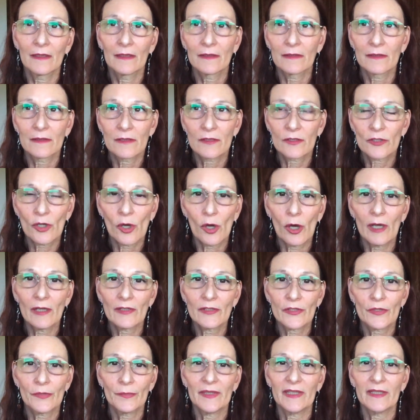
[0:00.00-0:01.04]
saw
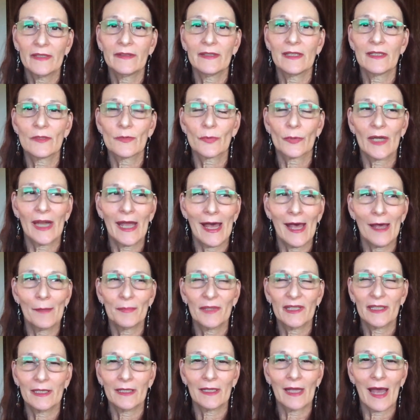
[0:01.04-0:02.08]
so many things were
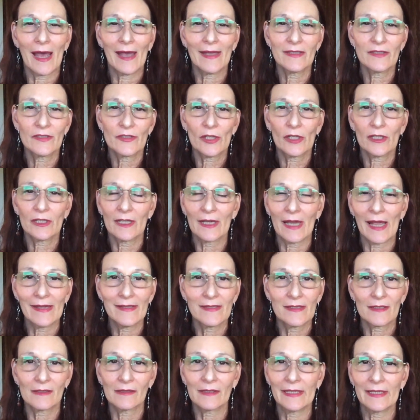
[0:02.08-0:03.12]
happening. I started
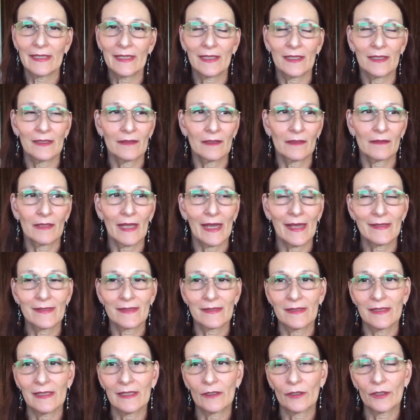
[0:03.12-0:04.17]
isolating in the
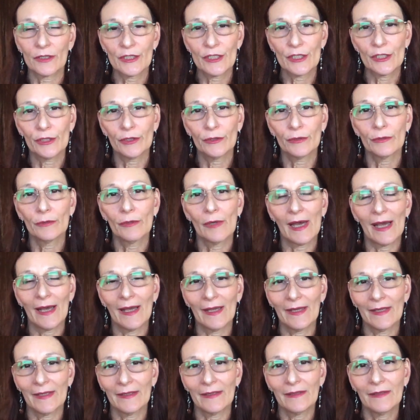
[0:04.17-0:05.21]
last year or two.
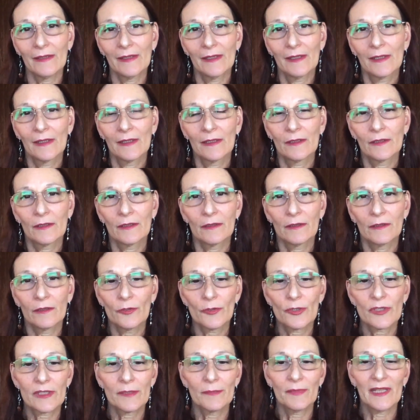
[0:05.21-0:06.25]
I
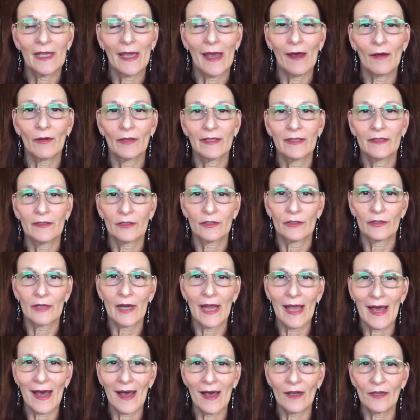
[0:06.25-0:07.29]
used to be out in the
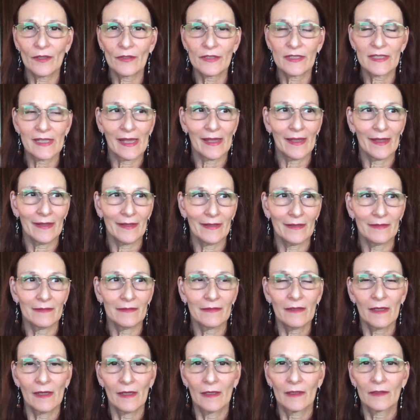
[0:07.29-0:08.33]
crowds and
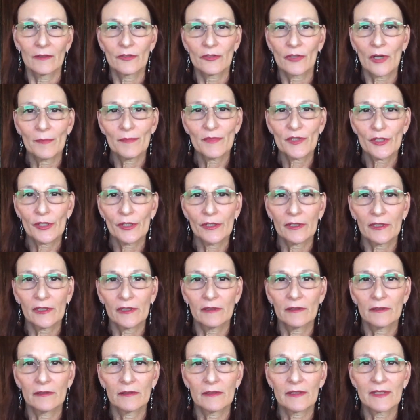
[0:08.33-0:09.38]
drum
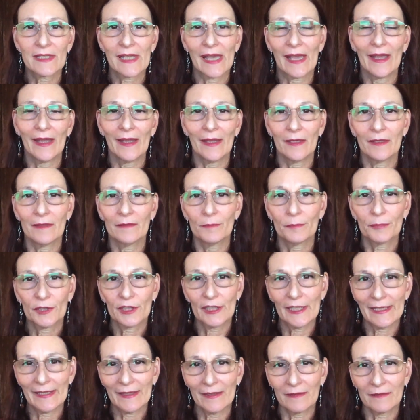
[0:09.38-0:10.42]
circles and
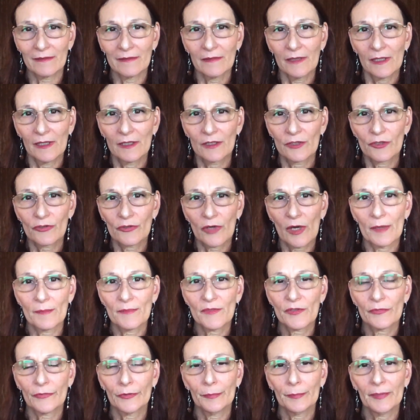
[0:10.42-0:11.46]
playing
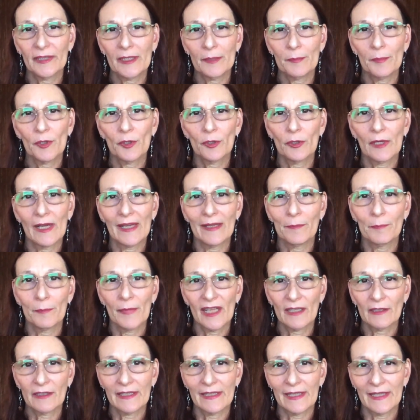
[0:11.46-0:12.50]
drums for people and
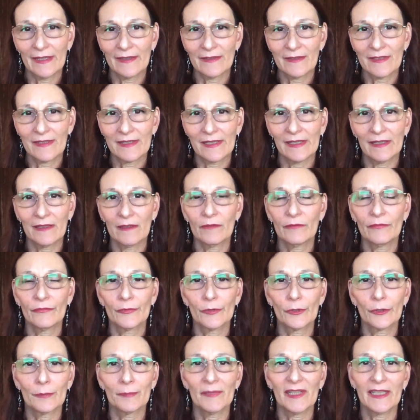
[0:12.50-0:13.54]
belly dancing
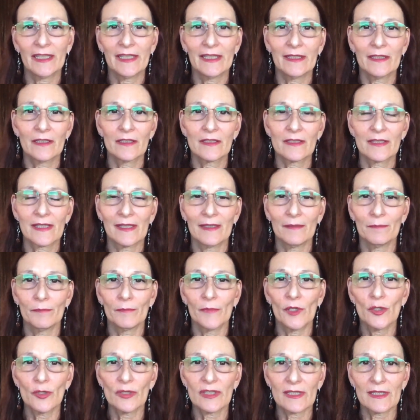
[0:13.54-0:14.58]
for many years, and
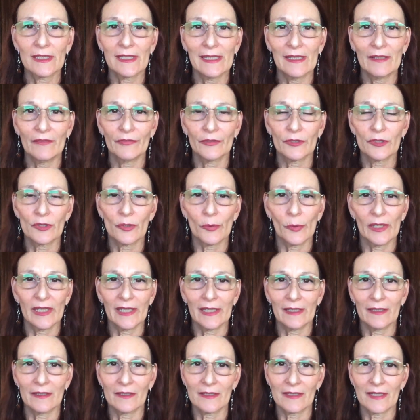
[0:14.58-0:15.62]
mostly for
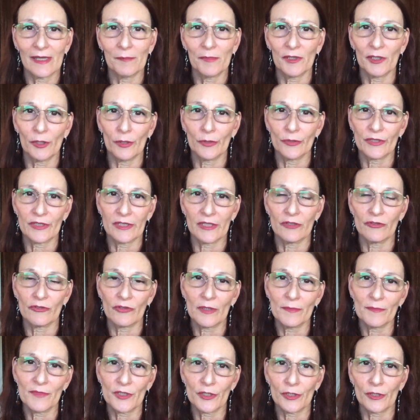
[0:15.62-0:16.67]
20 years I've been hosting
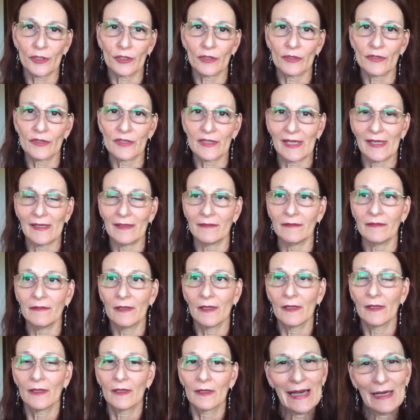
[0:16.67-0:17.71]
drum circles. And
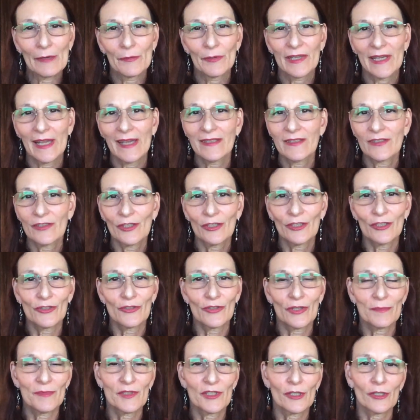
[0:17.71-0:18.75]
when I started
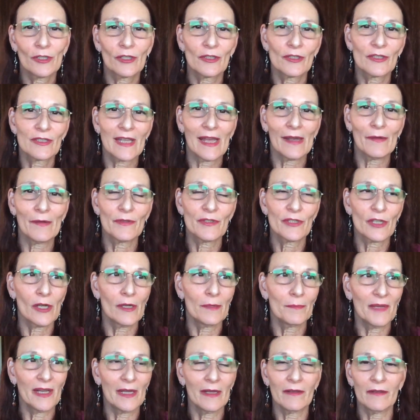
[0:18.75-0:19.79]
drum circles, I was on
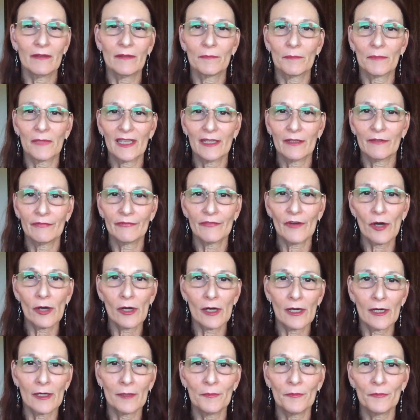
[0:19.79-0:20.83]
my
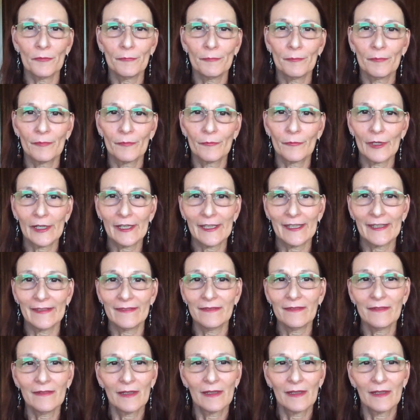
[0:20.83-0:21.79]
farm when